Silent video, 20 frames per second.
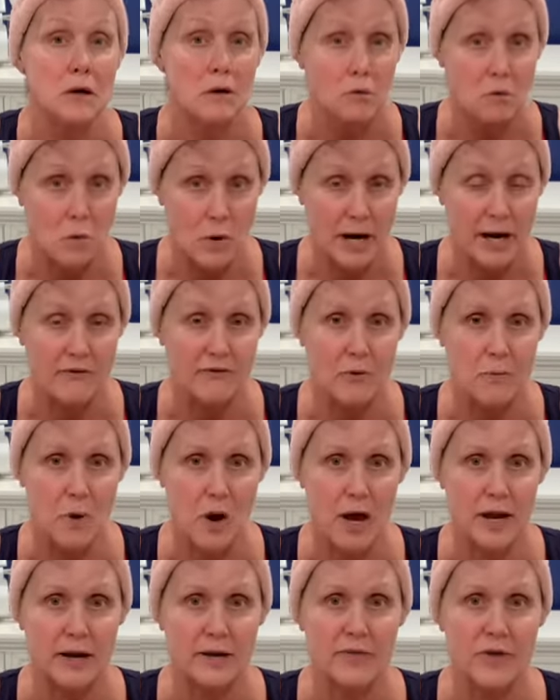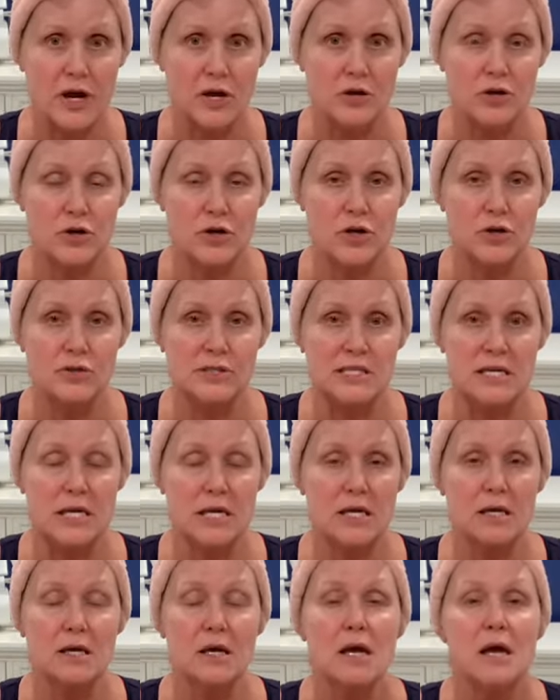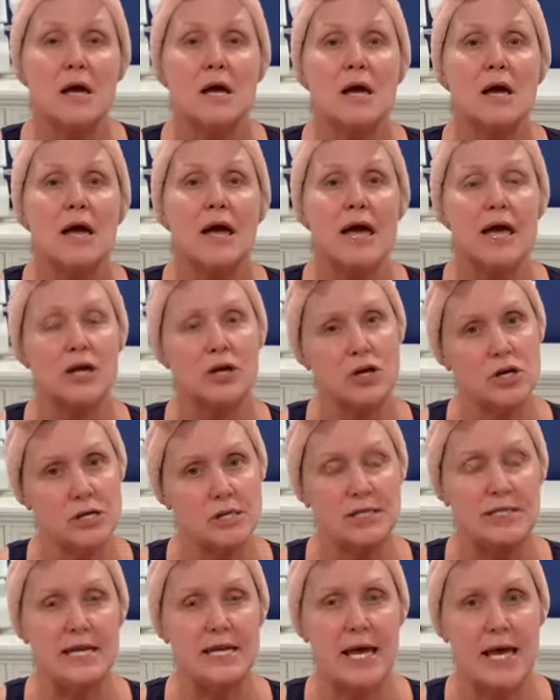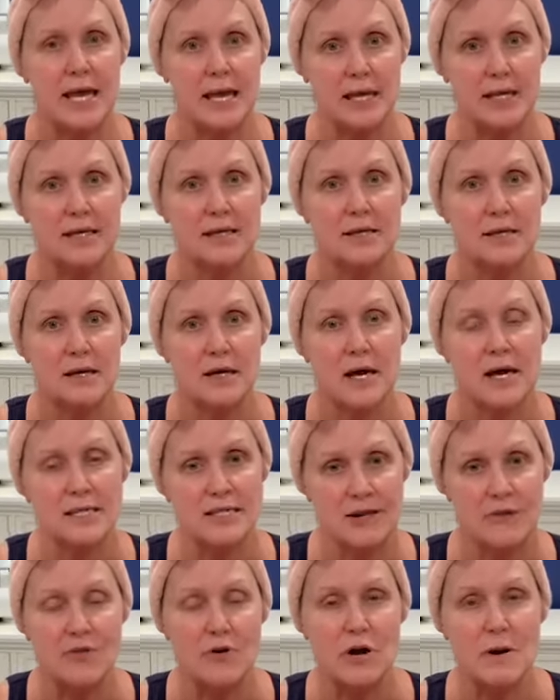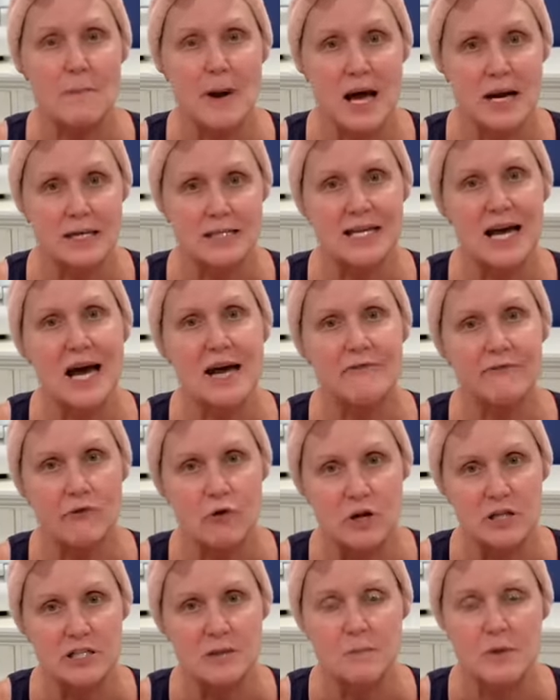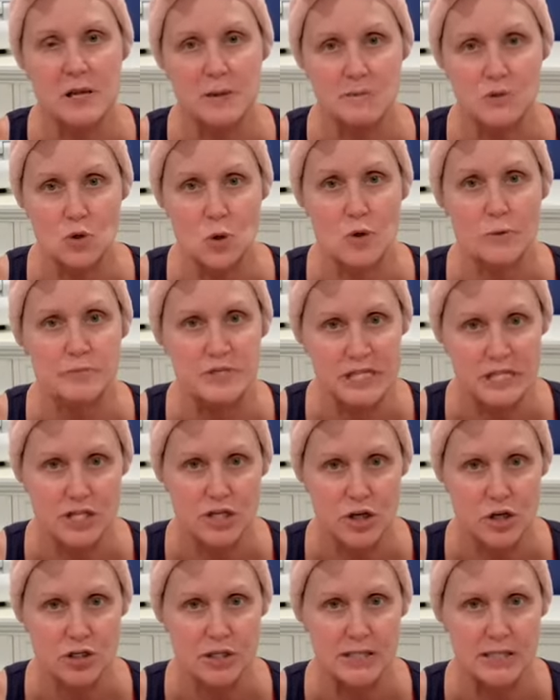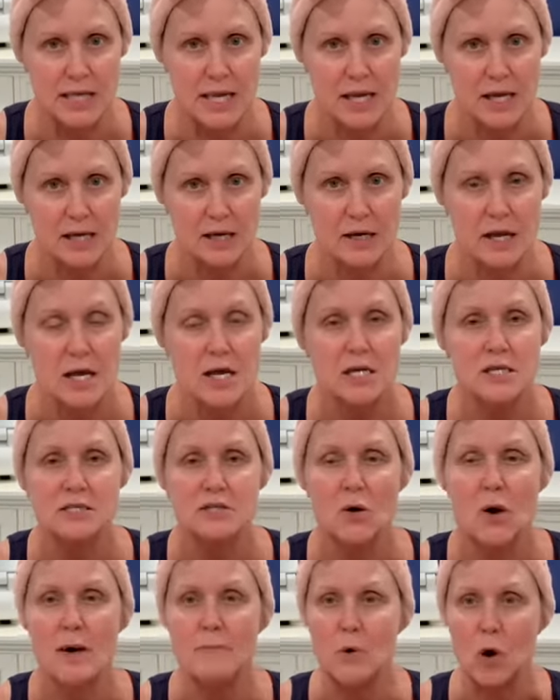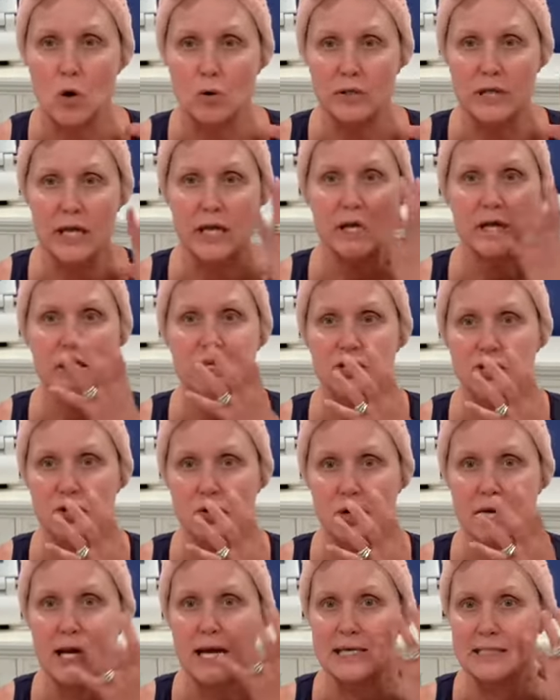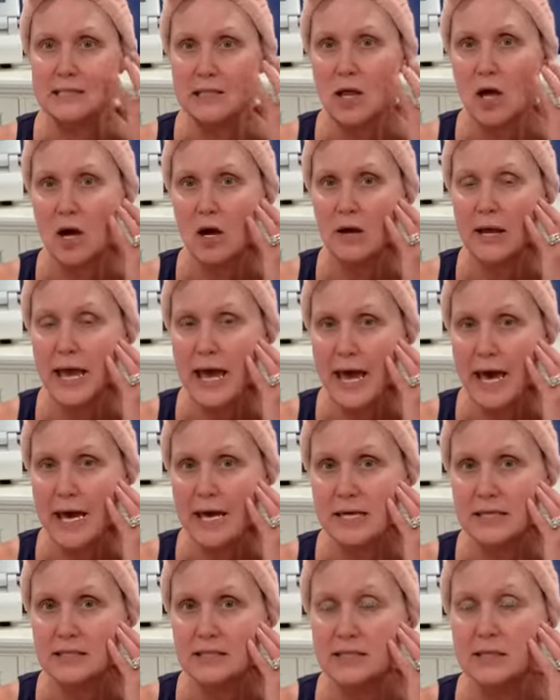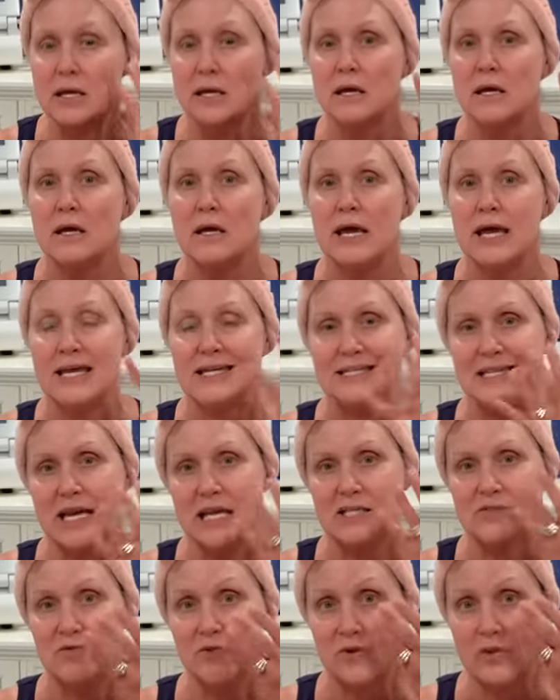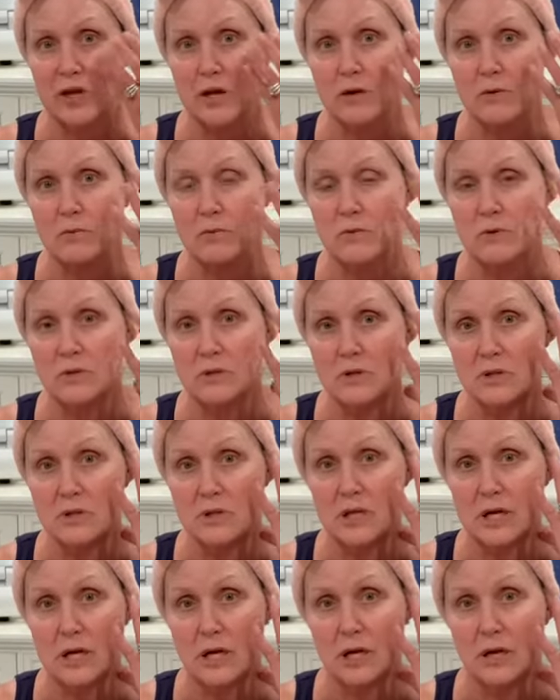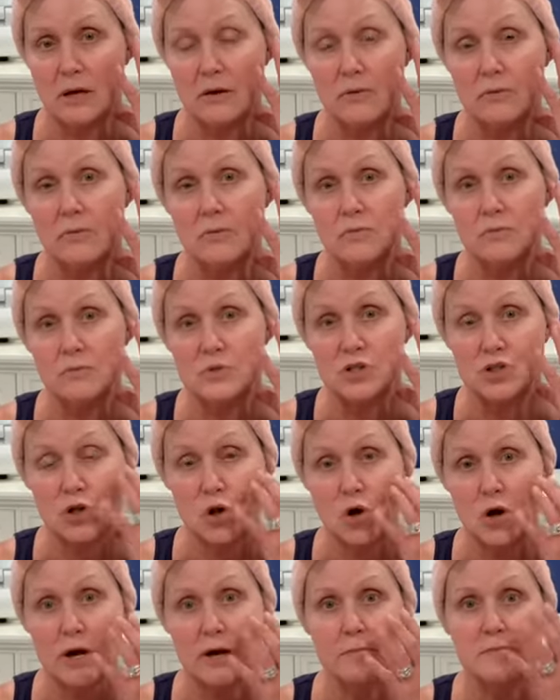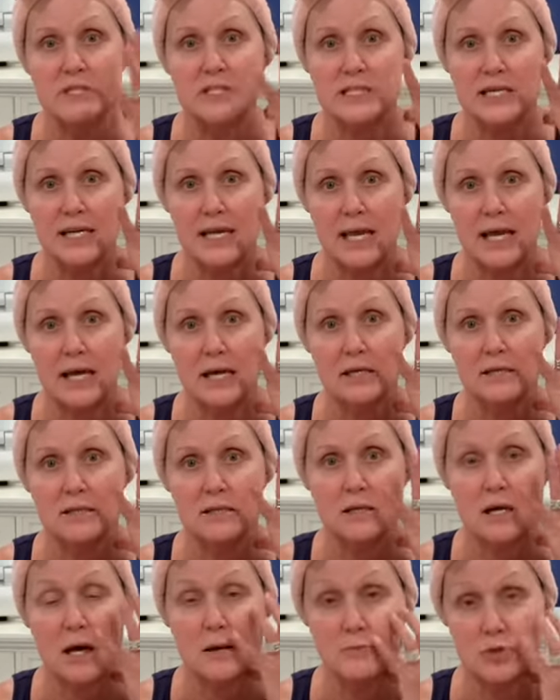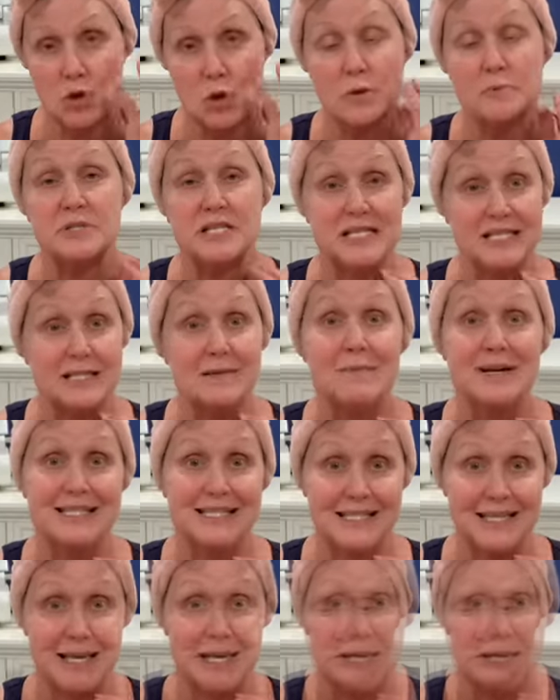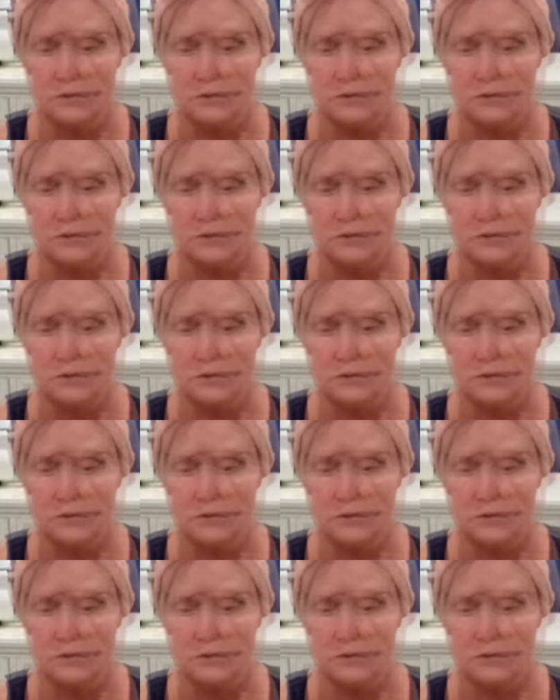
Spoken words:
Whatever product that you're using, it could take a different amount of time for it to be absorbed into your skin. So I'm only going to do it as long as it takes for the serum to get absorbed into my skin.